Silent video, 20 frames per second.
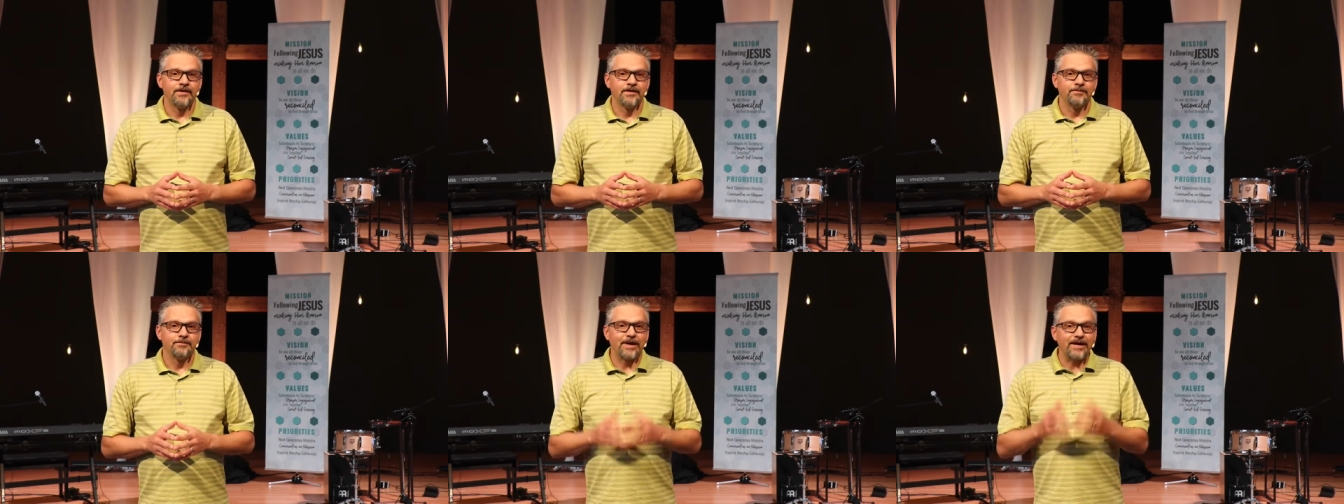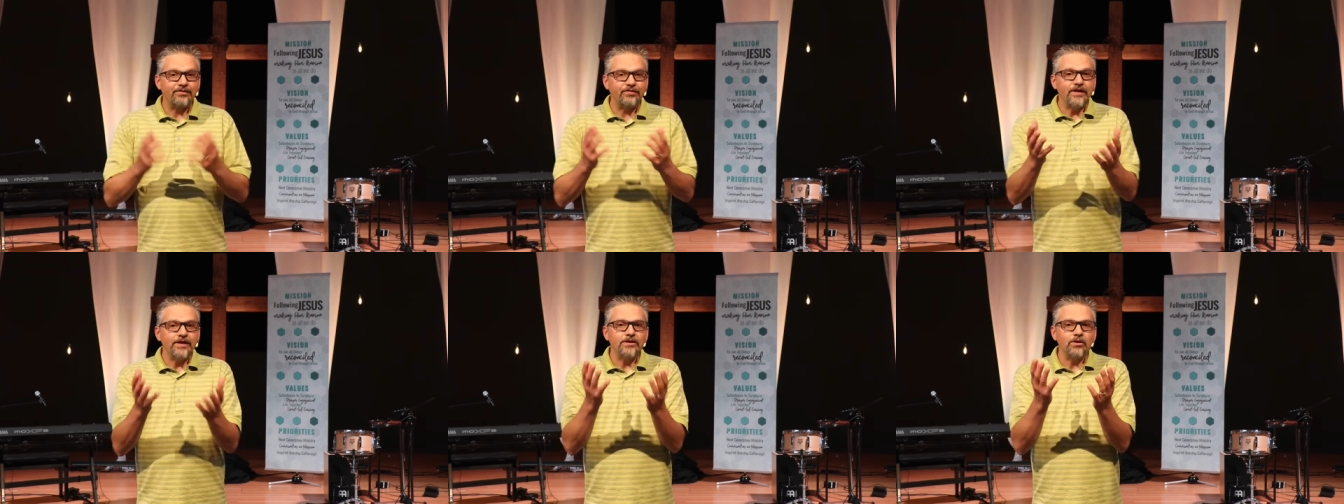But I
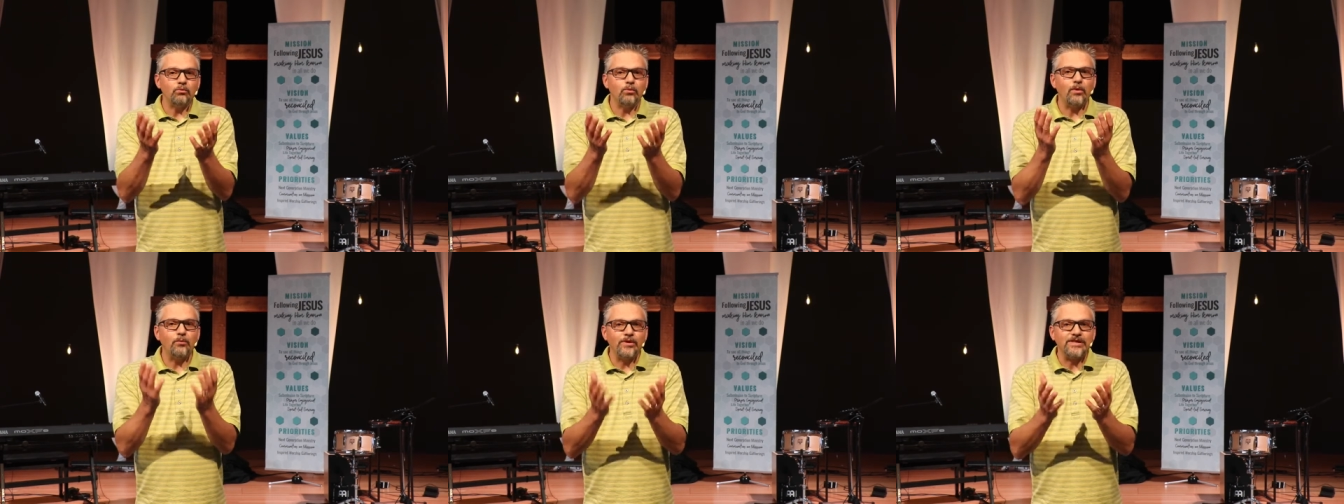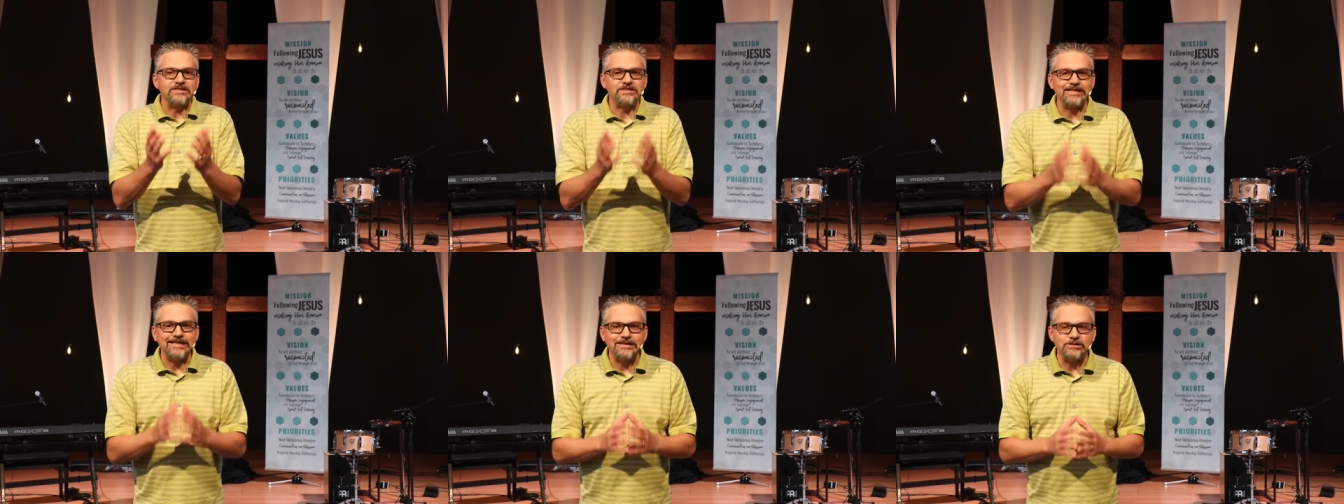think that what we
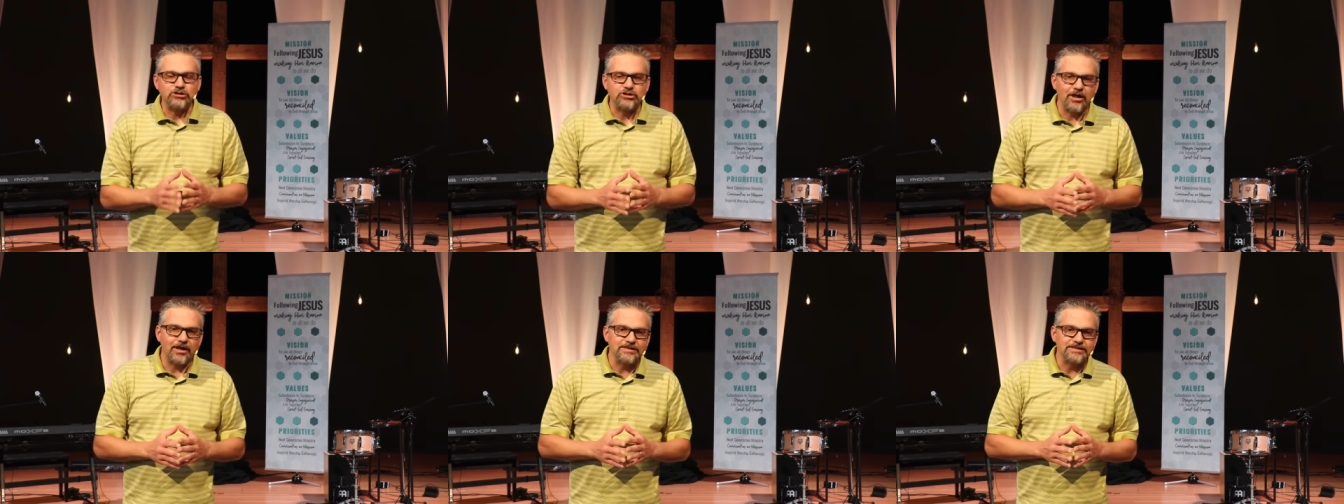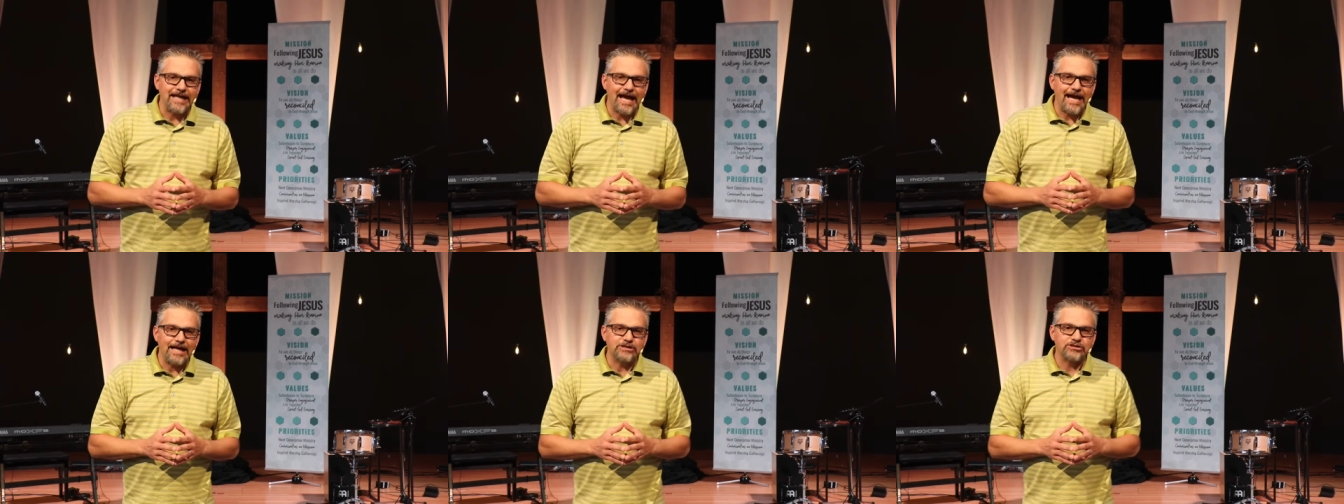see in John's
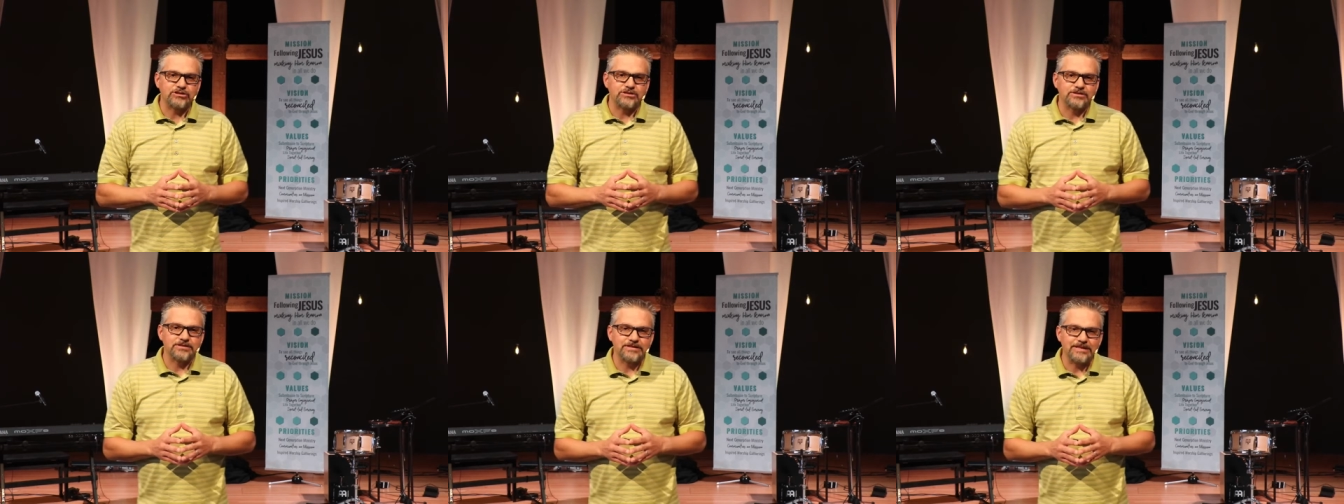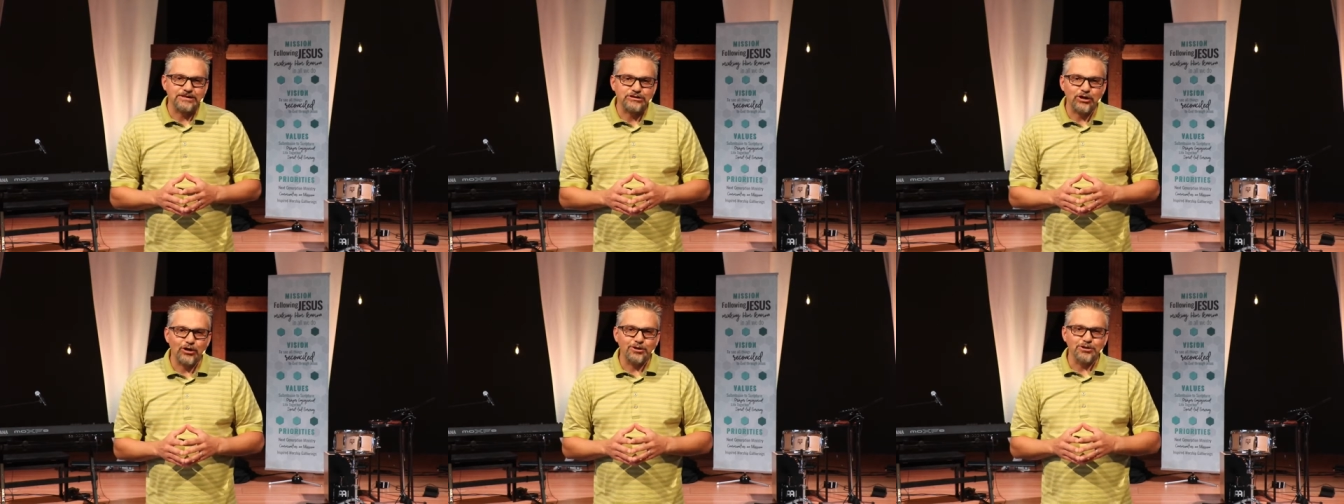actions
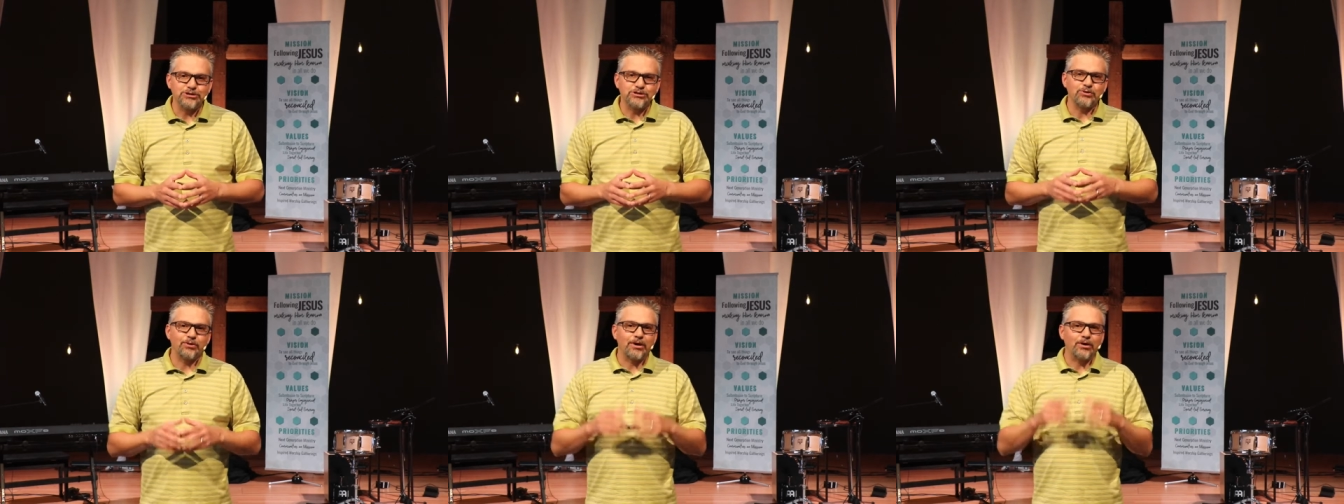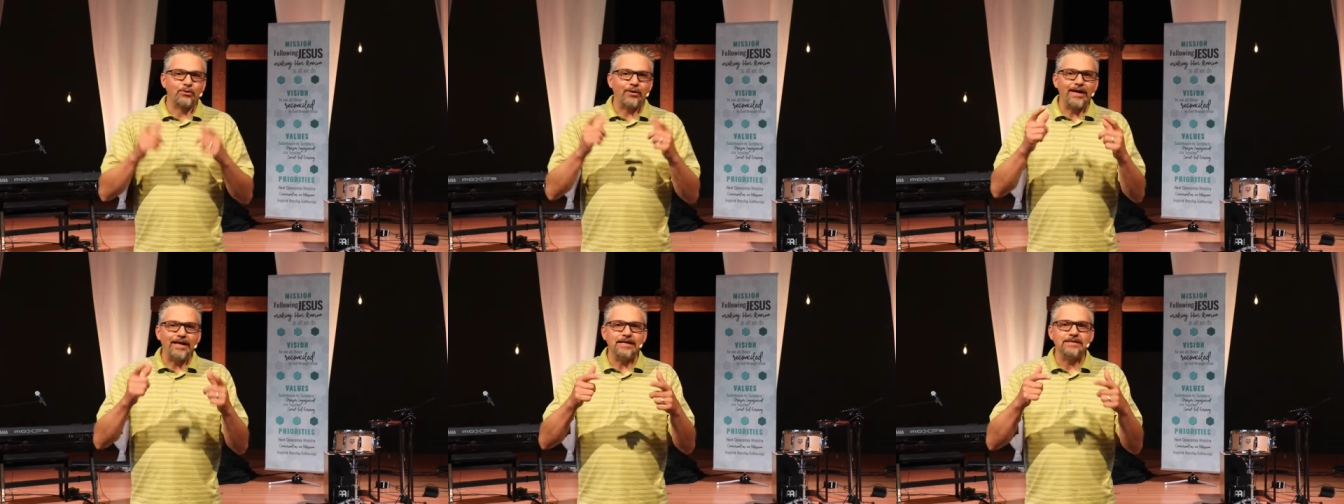is also a
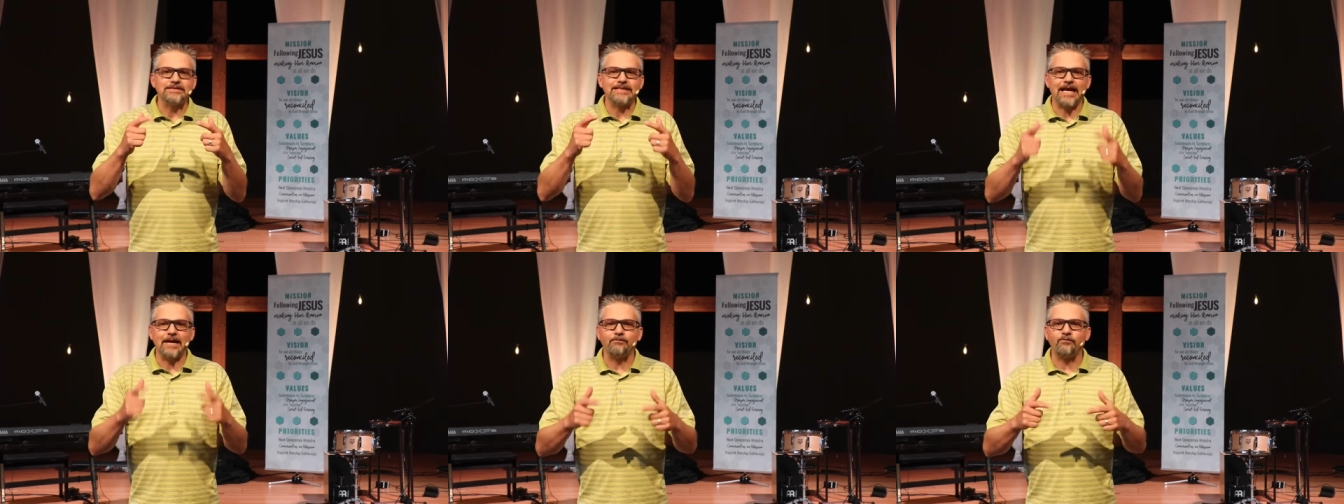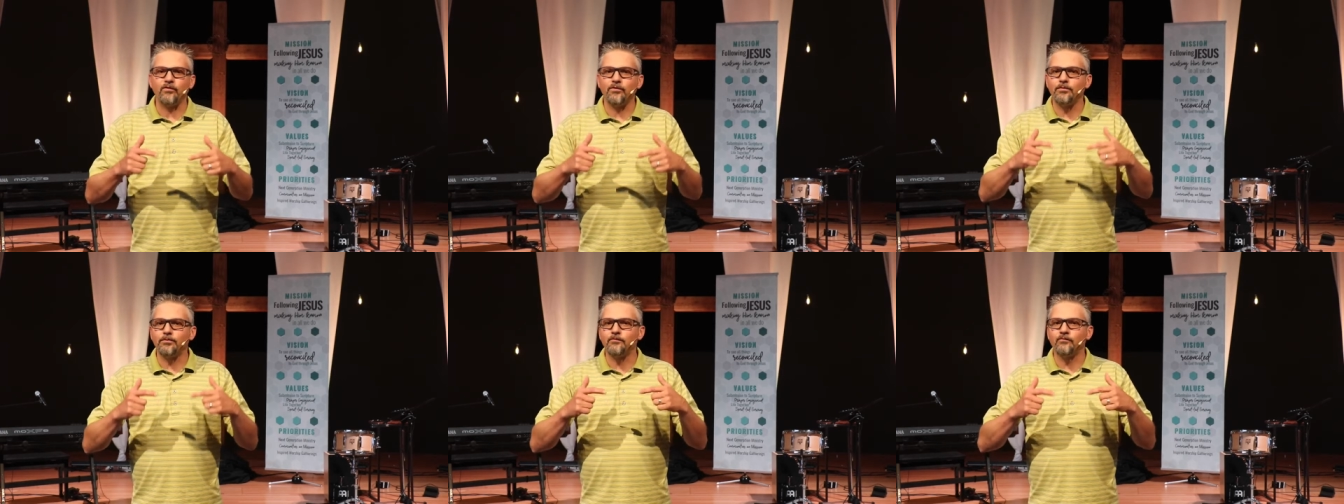great example